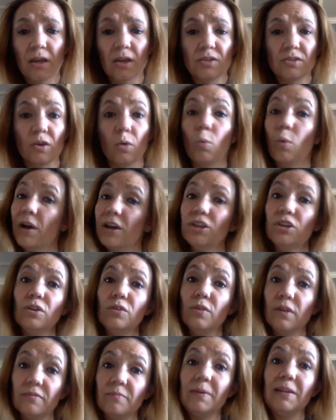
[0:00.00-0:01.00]
So what
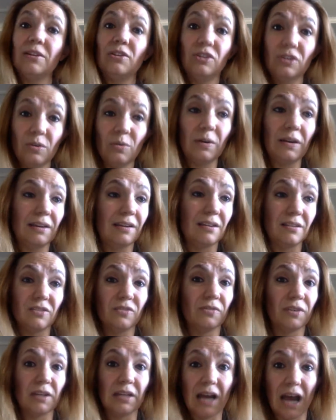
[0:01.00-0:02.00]
you have been doing is
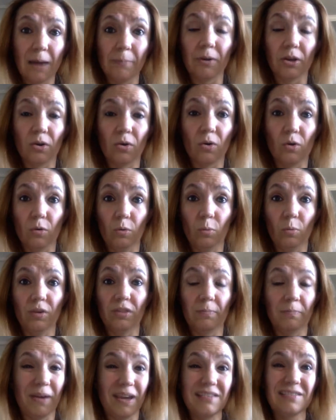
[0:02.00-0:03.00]
phenomenal
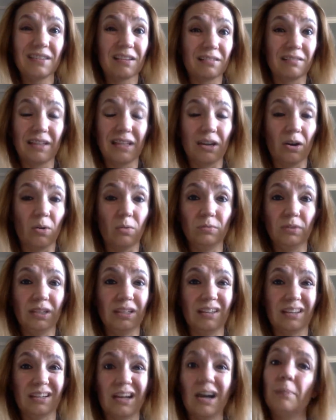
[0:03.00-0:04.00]
with basically
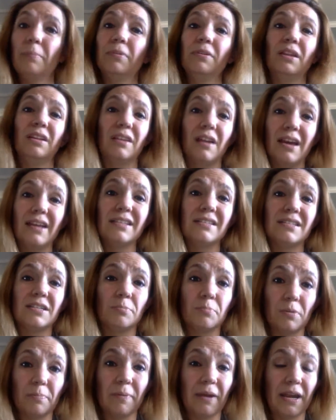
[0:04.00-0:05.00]
only a couple of nights
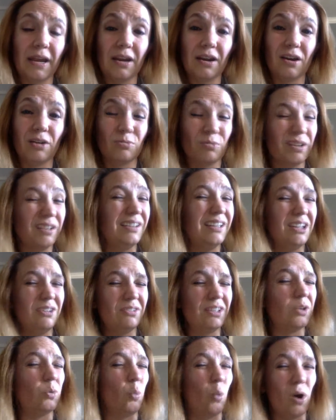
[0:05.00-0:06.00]
to prepare, really
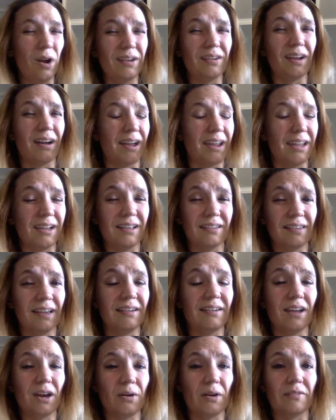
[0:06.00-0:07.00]
only one night, because I
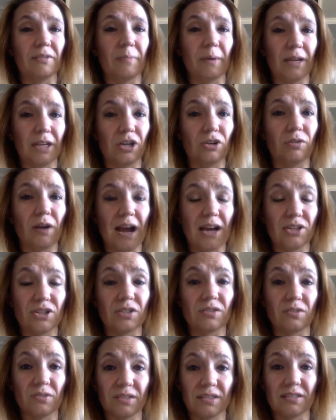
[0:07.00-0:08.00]
know everybody
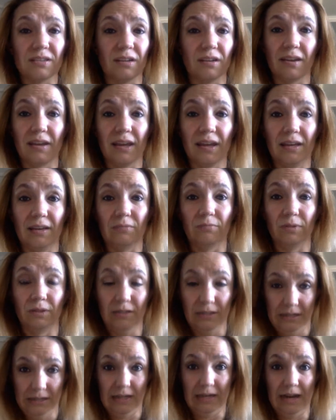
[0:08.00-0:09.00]
crashes on Sunday and
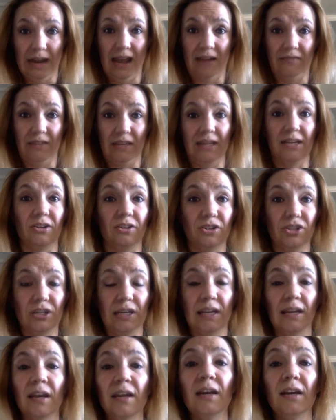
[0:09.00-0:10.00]
really doesn't have the
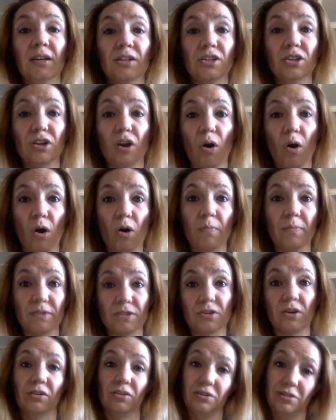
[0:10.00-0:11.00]
energy to go home and
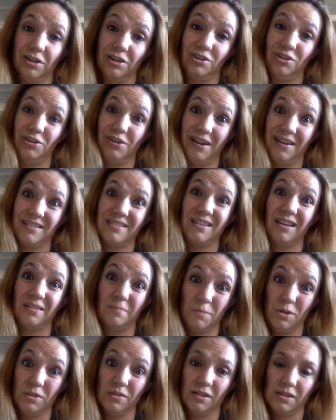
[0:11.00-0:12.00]
start learning your next set
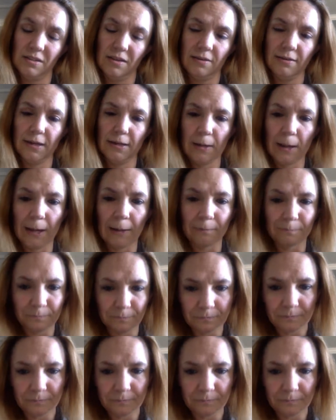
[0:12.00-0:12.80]
of music Sunday night.